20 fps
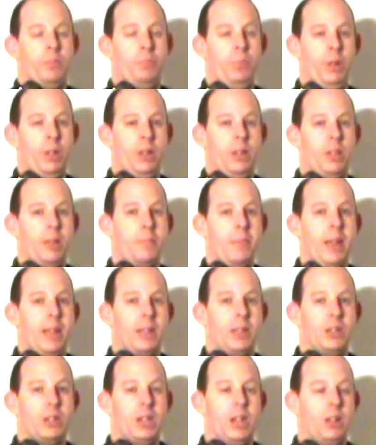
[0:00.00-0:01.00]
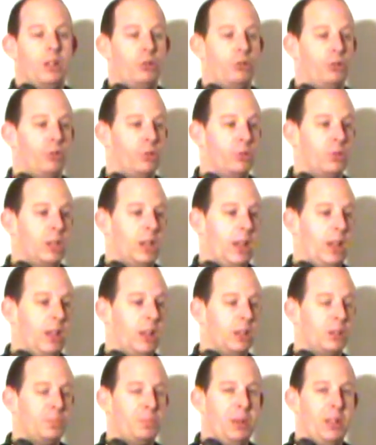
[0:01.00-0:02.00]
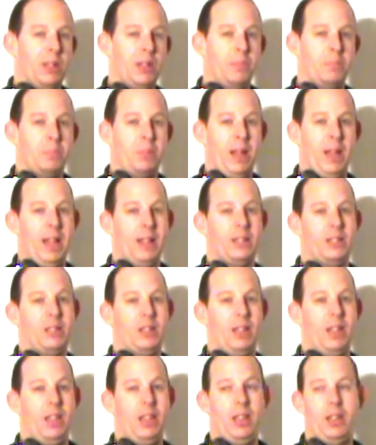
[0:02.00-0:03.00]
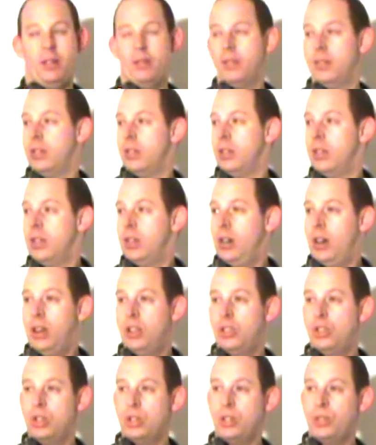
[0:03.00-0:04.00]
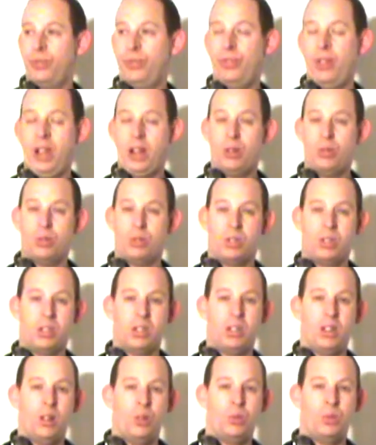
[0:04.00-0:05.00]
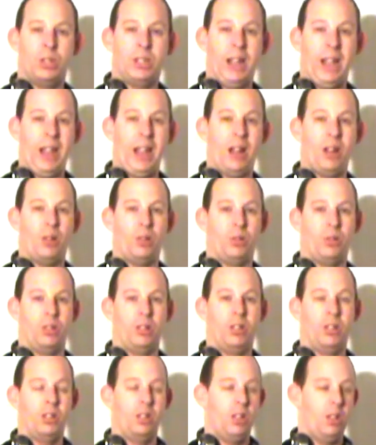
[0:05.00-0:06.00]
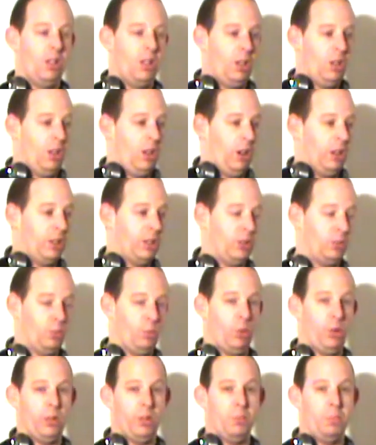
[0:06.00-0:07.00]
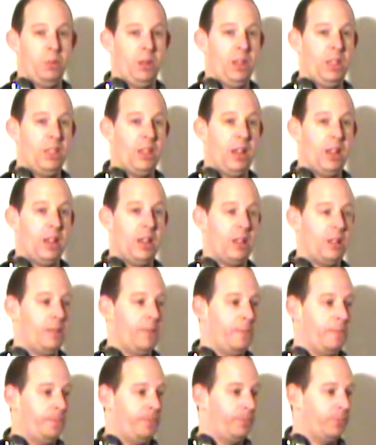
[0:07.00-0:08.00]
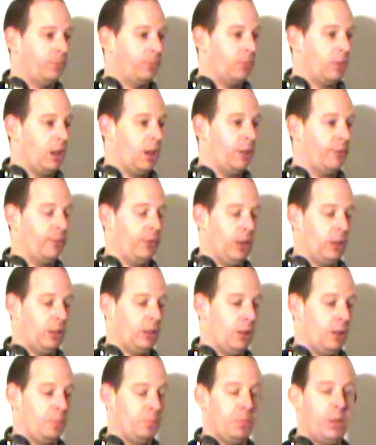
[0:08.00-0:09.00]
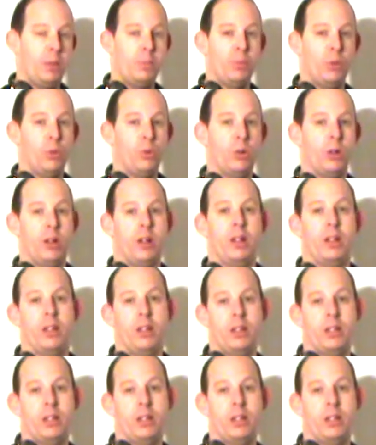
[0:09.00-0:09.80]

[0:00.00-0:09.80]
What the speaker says: Been at the Mega Centre all day. It's been a bad day. I just felt so down. Didn't want to be there. I felt like people were...